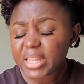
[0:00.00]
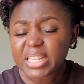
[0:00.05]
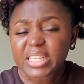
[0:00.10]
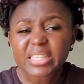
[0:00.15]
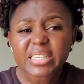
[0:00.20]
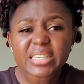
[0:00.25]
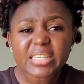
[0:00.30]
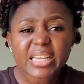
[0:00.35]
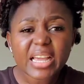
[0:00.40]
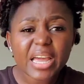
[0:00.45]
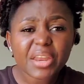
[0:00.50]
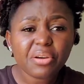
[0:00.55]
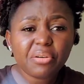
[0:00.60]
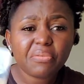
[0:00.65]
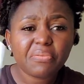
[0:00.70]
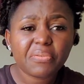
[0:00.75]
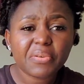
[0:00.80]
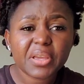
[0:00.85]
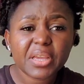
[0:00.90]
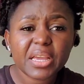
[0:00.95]
it kind
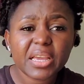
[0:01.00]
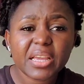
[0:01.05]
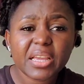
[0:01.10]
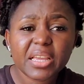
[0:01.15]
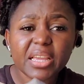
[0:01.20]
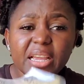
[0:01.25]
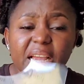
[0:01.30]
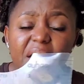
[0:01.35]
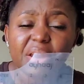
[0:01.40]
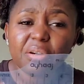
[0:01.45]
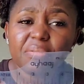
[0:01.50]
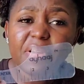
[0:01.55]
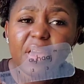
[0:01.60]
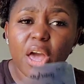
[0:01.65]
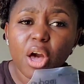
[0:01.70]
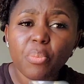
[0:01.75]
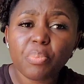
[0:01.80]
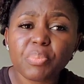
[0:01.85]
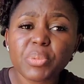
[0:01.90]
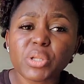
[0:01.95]
of
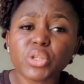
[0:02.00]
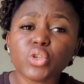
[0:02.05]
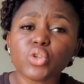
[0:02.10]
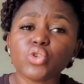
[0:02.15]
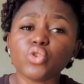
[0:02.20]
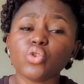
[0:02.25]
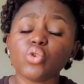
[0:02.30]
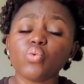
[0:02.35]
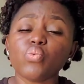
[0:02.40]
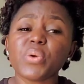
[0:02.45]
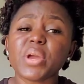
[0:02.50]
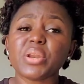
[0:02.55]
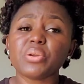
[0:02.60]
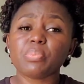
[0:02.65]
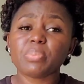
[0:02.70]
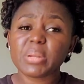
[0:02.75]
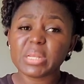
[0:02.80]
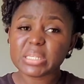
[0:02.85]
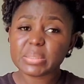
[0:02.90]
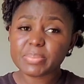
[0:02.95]
helped me to know where
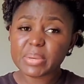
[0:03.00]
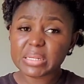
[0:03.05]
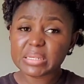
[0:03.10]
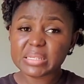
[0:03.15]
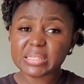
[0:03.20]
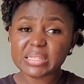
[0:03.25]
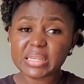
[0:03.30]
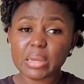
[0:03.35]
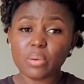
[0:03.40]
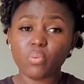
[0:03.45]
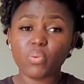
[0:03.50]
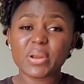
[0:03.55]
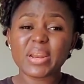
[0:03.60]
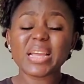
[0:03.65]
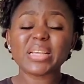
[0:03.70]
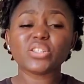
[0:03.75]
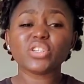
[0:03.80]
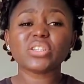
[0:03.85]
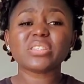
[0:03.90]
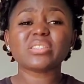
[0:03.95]
to place my design. When
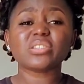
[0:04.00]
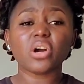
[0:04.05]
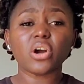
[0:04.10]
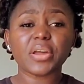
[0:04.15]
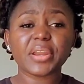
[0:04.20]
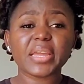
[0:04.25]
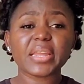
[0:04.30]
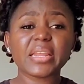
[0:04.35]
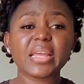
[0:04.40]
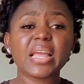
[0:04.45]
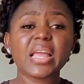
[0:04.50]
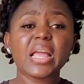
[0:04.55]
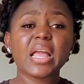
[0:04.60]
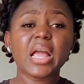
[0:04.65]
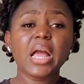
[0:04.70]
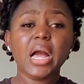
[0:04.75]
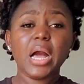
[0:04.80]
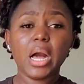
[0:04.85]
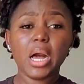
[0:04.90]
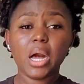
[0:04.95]
I just started
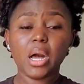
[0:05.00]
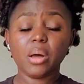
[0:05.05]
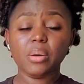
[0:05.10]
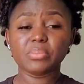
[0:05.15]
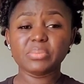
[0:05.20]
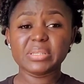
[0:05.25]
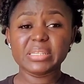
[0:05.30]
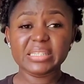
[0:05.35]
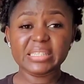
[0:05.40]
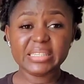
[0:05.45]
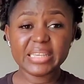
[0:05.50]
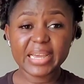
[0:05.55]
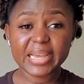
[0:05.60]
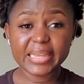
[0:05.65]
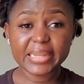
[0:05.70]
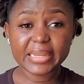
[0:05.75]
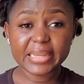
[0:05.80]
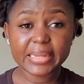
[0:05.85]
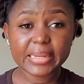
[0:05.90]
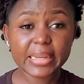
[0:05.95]

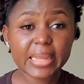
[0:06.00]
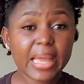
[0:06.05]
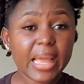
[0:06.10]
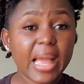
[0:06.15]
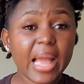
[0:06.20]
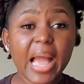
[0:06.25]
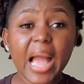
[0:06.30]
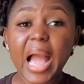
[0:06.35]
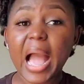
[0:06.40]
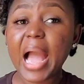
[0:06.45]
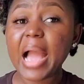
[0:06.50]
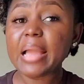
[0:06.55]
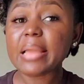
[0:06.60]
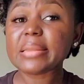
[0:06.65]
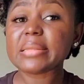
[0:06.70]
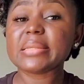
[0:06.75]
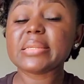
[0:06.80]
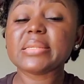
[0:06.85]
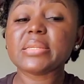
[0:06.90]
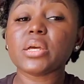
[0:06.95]
designing,
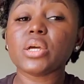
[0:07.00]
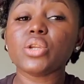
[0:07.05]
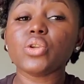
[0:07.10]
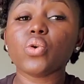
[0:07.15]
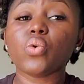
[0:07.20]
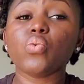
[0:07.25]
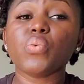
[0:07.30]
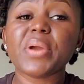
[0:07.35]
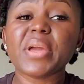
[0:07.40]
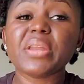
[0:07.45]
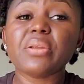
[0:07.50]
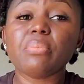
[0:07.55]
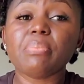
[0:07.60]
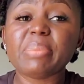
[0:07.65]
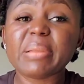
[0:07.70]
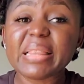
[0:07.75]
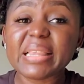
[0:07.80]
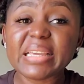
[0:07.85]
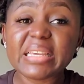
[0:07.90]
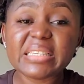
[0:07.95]
I did not know where to
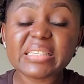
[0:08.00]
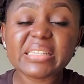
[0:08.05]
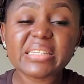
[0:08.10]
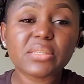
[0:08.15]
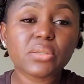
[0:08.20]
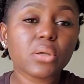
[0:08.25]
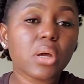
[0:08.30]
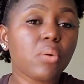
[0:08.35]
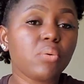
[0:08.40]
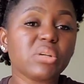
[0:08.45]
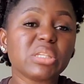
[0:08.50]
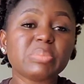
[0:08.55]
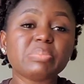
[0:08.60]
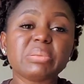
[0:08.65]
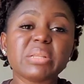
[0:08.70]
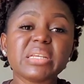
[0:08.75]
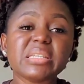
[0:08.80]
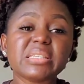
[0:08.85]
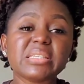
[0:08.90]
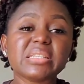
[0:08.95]
place it. So I was
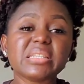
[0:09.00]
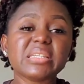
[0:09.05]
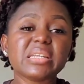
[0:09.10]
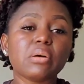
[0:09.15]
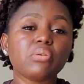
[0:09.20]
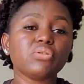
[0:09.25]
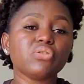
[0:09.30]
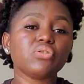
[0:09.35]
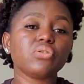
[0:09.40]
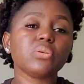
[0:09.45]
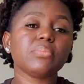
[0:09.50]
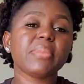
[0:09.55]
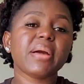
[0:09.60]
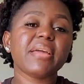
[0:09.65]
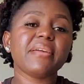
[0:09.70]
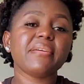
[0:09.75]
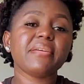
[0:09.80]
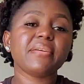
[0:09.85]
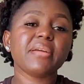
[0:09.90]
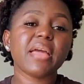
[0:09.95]
placing it, I was using
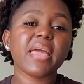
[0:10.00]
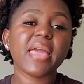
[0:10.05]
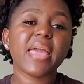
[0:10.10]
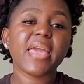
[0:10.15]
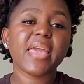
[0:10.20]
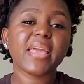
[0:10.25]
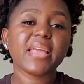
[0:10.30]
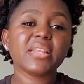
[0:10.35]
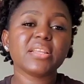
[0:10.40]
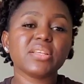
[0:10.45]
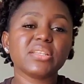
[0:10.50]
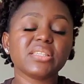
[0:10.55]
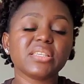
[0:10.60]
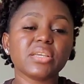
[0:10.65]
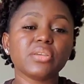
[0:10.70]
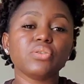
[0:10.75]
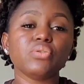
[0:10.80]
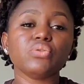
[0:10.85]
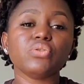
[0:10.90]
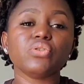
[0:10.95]
my hand. They
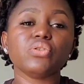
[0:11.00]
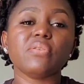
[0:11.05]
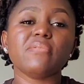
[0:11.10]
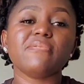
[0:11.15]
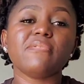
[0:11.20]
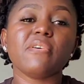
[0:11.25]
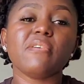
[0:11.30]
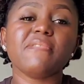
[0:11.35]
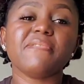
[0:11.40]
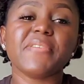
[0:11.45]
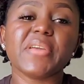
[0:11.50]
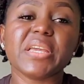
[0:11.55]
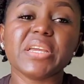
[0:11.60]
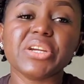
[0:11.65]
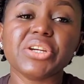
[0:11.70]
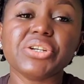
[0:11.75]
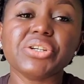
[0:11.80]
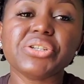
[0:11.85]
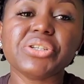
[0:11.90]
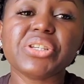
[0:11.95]
say use your 4
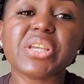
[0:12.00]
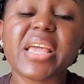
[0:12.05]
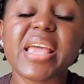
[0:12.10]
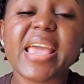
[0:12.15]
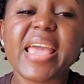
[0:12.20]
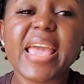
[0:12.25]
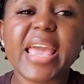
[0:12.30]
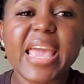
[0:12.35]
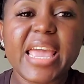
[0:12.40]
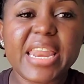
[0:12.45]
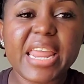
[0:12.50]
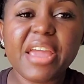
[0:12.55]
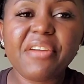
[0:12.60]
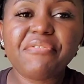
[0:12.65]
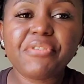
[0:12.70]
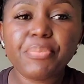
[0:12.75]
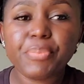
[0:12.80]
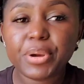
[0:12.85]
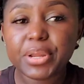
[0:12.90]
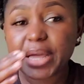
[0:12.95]
fingers. And
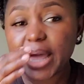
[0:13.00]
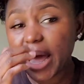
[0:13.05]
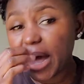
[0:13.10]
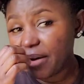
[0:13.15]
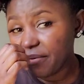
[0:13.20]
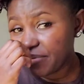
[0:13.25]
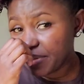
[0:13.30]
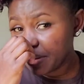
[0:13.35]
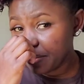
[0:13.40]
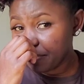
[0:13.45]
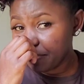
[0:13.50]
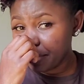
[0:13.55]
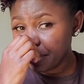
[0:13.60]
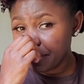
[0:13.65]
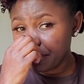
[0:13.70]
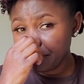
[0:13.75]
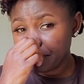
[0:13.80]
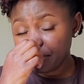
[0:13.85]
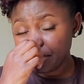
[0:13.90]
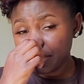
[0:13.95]
everybody have
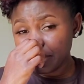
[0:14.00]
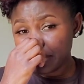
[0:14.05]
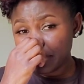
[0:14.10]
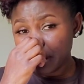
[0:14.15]
different